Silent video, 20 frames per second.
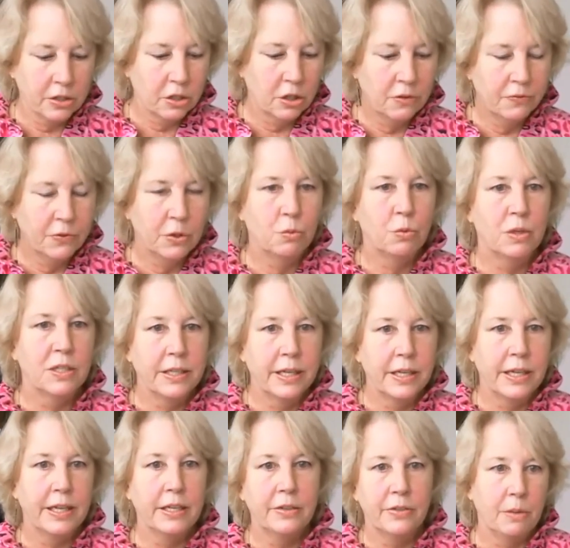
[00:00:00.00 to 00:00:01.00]
COVID one
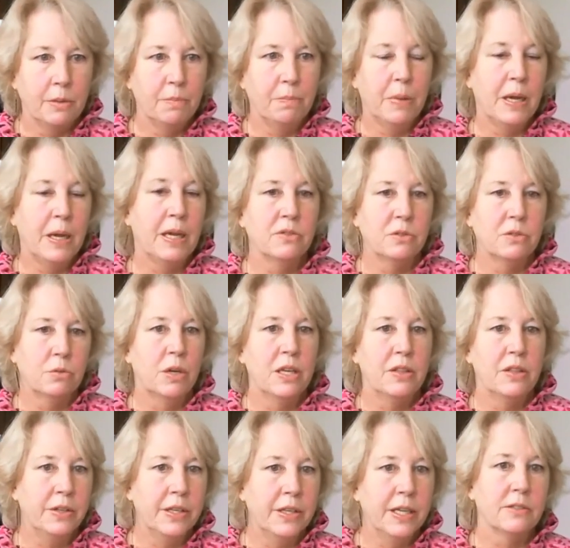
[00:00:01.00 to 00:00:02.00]
day and they passed away
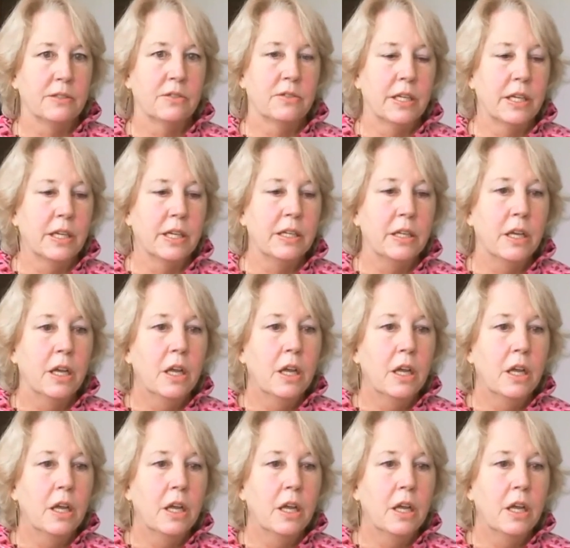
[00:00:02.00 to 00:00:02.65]
the next day.